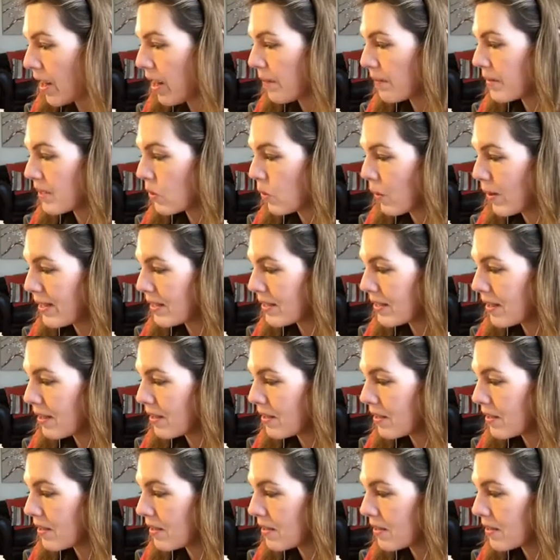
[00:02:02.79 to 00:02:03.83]

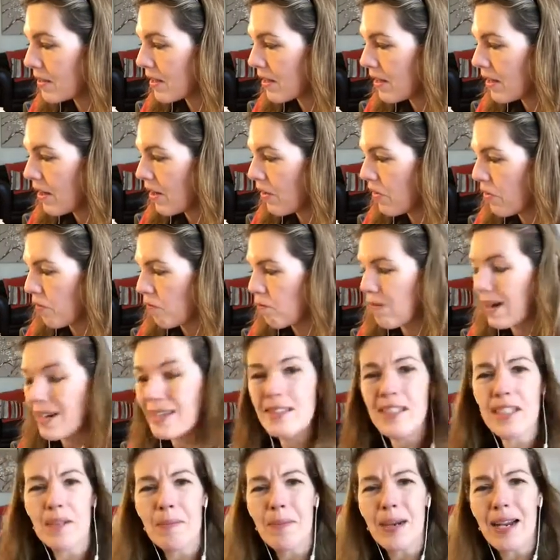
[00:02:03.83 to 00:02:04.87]
Switzerland,
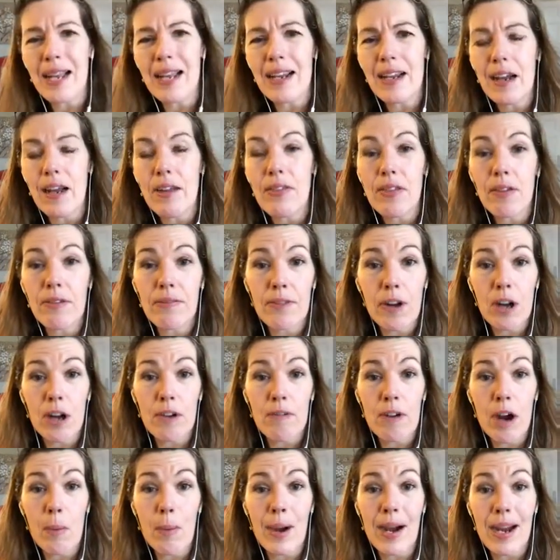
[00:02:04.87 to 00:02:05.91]
randomly the
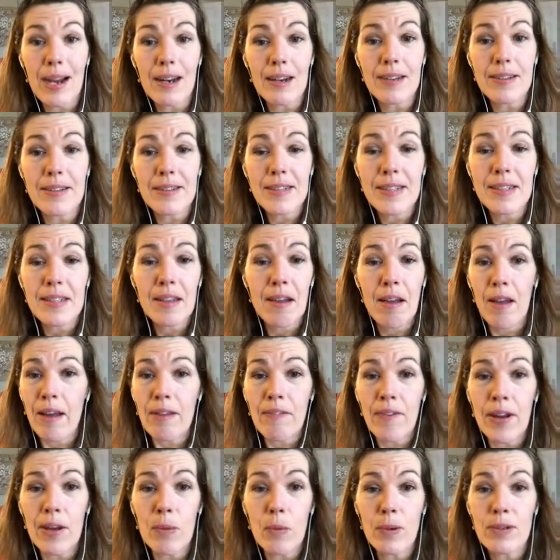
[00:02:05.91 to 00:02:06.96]
Faroe Islands, if
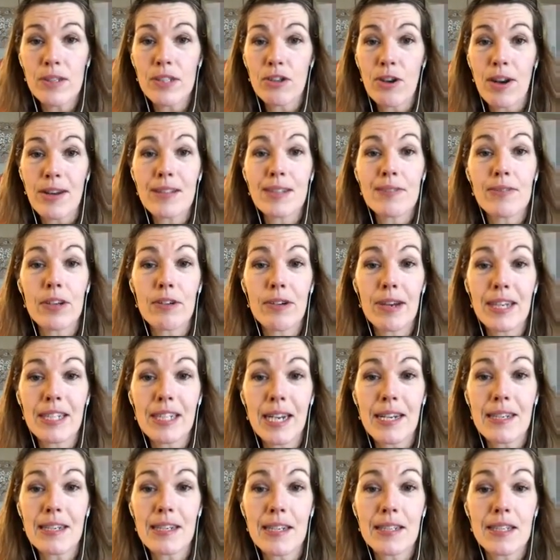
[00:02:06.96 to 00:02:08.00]
anyone's transferring
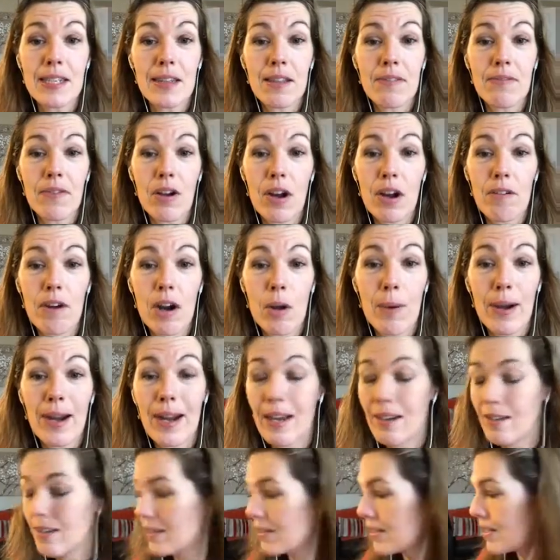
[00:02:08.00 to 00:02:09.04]
data to the Faroe
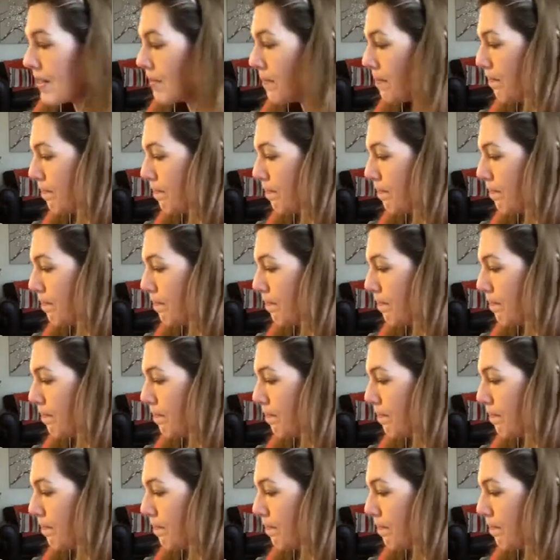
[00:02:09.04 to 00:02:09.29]
Islands.